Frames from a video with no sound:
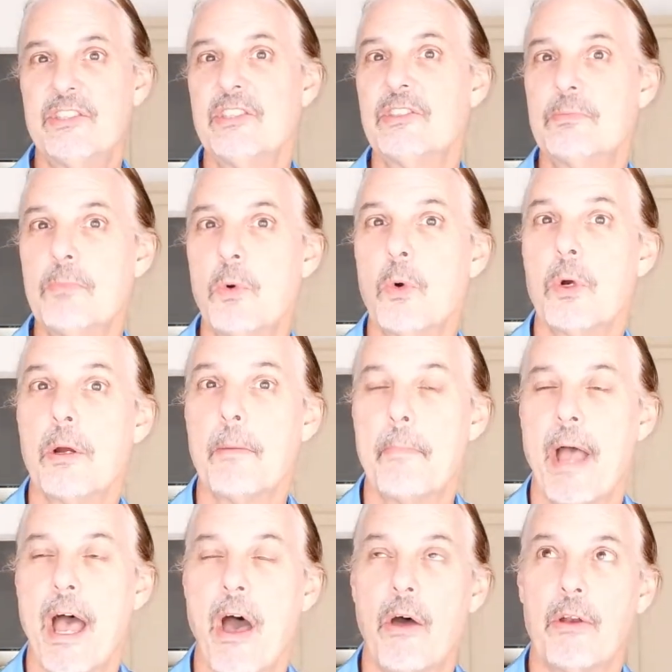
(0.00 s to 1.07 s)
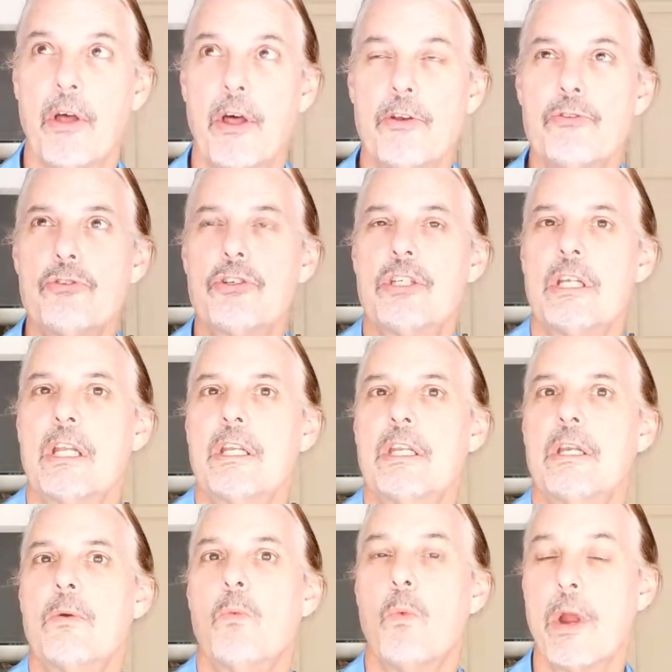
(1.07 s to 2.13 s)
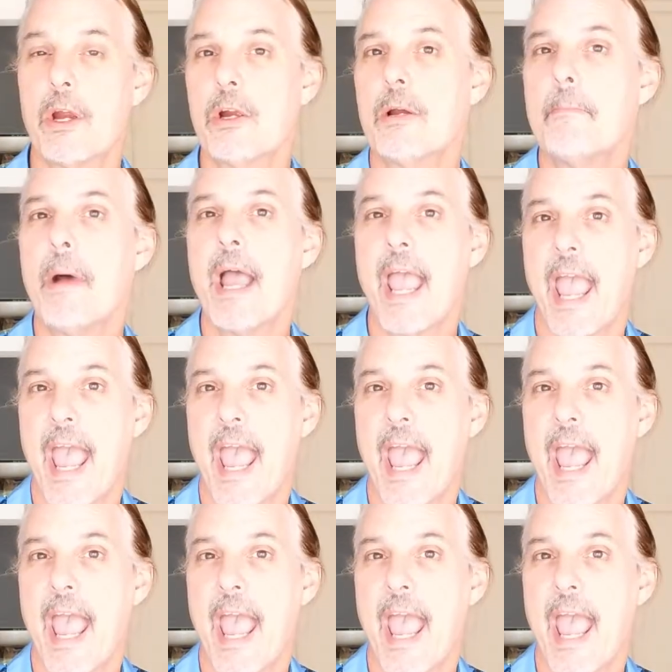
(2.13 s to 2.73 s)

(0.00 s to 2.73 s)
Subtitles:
is more about understanding where am I